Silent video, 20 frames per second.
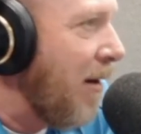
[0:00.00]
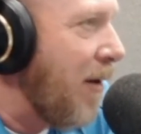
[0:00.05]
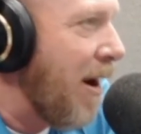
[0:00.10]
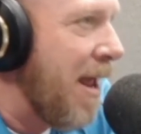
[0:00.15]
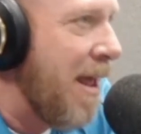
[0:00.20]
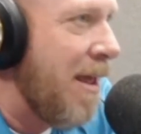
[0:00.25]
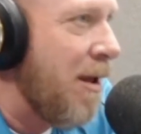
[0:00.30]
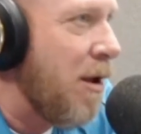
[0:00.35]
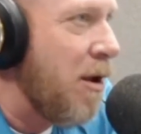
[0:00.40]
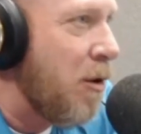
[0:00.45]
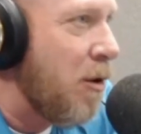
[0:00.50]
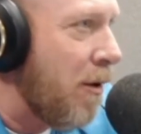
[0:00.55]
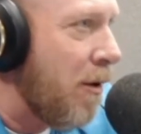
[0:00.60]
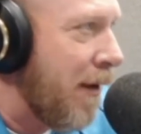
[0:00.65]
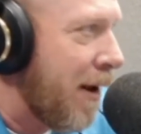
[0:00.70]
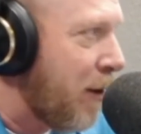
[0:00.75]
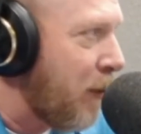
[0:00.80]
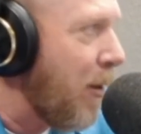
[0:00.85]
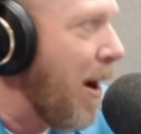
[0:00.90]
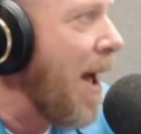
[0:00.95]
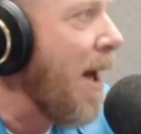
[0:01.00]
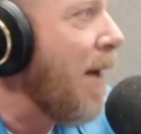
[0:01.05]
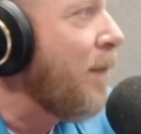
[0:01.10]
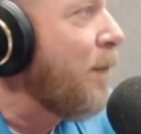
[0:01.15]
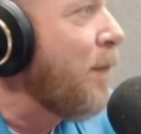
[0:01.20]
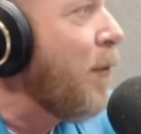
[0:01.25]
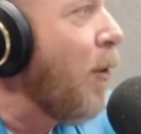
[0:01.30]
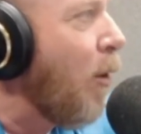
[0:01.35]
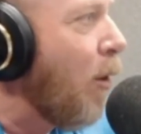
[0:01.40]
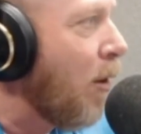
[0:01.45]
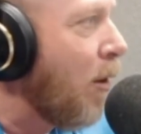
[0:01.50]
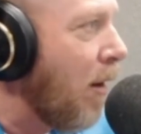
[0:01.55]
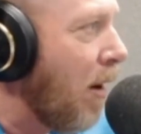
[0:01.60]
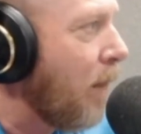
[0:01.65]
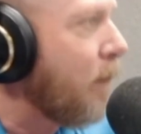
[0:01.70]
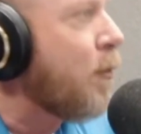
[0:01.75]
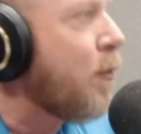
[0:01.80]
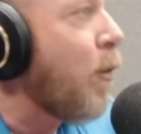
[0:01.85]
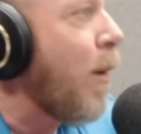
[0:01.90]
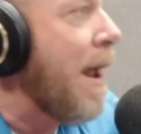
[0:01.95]
it, right? You're in the ground floor
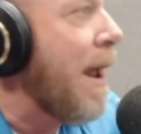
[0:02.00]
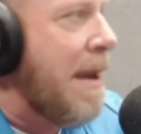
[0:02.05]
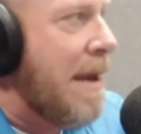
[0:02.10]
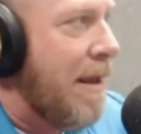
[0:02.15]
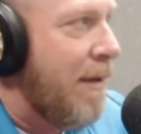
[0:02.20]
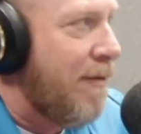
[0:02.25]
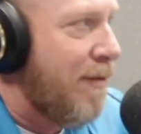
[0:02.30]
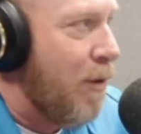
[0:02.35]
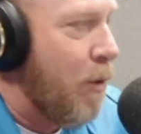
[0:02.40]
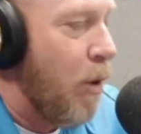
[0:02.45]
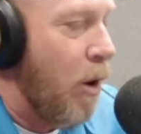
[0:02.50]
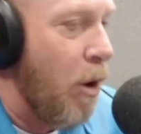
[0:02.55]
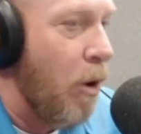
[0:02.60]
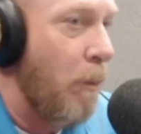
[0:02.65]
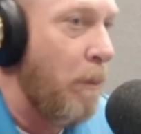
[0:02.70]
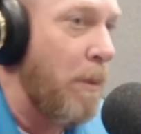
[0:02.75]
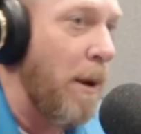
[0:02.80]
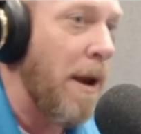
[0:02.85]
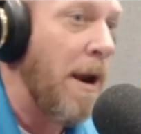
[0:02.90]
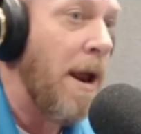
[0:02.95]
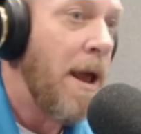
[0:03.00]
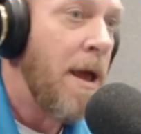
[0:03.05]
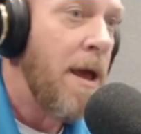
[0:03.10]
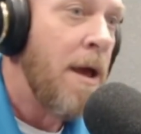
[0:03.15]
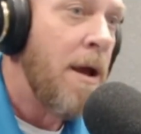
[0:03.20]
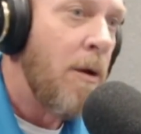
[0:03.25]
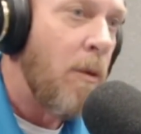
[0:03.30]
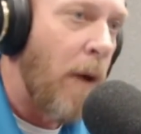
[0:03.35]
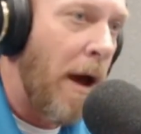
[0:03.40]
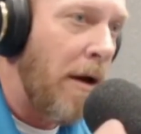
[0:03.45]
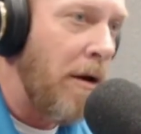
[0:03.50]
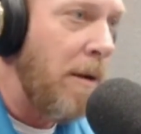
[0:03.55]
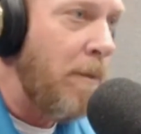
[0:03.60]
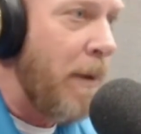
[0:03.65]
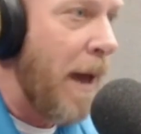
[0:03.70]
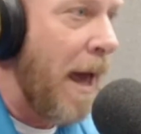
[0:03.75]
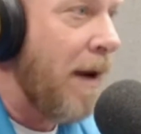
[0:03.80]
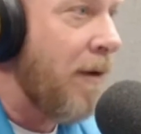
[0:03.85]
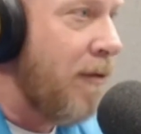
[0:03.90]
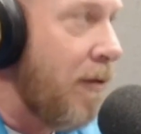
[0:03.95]
of greatness, you hope. But Riley
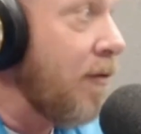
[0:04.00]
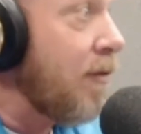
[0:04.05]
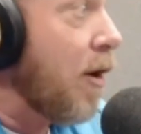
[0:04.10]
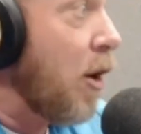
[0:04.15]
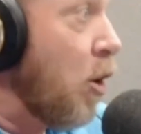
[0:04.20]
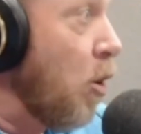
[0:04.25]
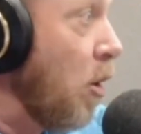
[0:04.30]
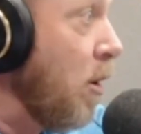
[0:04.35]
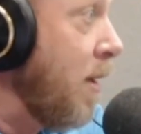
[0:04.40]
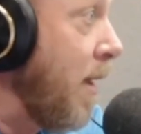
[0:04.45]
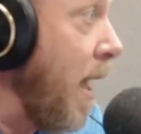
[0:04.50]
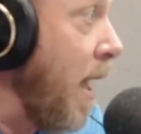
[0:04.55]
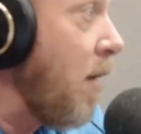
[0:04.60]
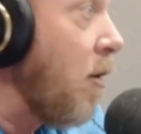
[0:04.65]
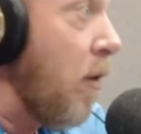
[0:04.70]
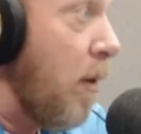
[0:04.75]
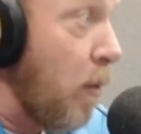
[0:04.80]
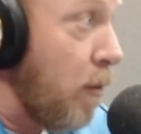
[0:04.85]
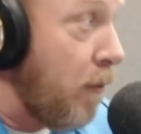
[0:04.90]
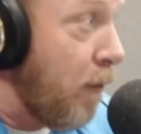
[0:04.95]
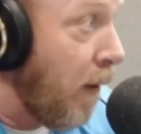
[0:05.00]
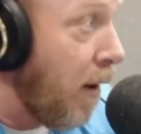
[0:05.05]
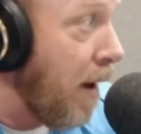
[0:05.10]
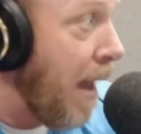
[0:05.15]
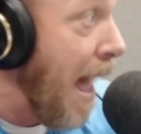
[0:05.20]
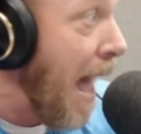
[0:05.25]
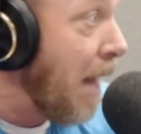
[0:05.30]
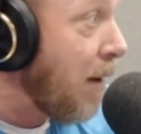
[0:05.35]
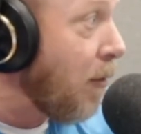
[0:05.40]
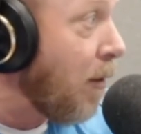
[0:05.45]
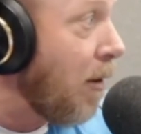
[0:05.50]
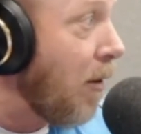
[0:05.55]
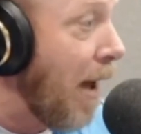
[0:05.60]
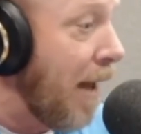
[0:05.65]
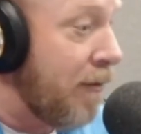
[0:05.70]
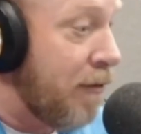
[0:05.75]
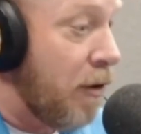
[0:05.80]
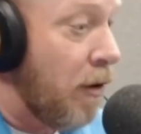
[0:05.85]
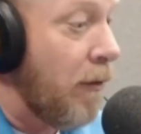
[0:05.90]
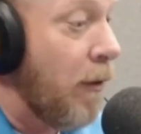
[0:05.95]
Patterson's a good kicker. He was very accurate
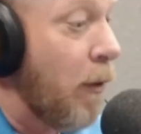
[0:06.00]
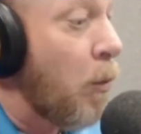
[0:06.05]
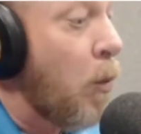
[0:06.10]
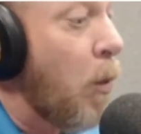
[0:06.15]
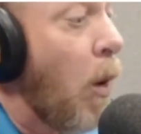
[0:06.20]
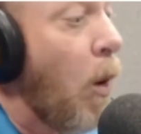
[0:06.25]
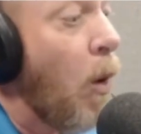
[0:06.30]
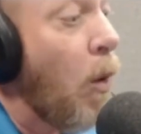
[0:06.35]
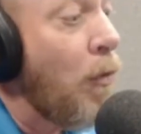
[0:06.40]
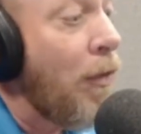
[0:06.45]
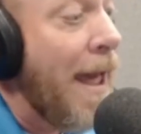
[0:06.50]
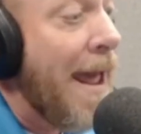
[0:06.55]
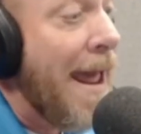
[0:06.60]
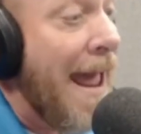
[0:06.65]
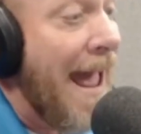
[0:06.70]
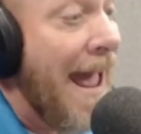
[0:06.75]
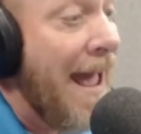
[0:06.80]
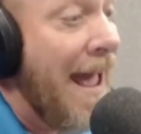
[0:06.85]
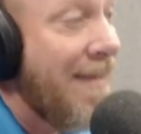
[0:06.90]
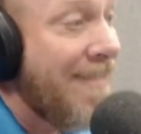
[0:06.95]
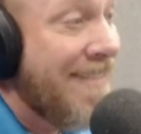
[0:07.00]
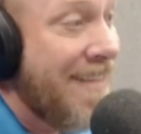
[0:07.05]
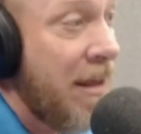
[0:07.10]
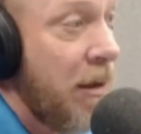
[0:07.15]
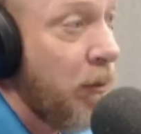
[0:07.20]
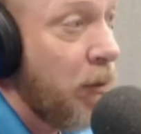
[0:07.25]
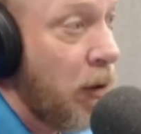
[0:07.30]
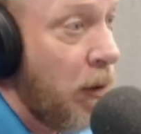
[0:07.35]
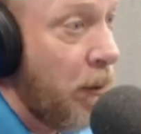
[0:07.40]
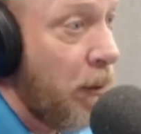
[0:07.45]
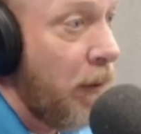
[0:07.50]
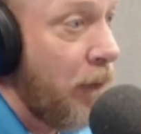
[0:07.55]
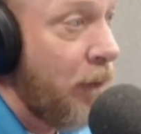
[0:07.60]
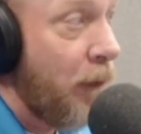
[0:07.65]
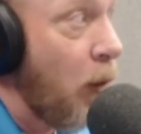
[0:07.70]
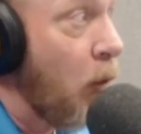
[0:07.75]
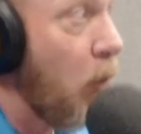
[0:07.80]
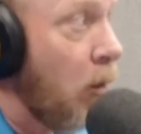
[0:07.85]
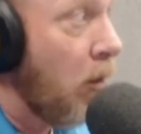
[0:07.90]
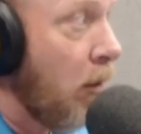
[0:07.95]
last year in the role they asked him to
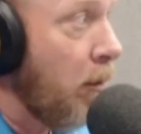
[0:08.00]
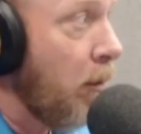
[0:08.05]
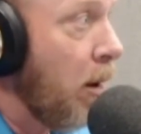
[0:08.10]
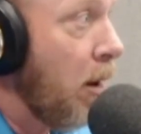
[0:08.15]
perform.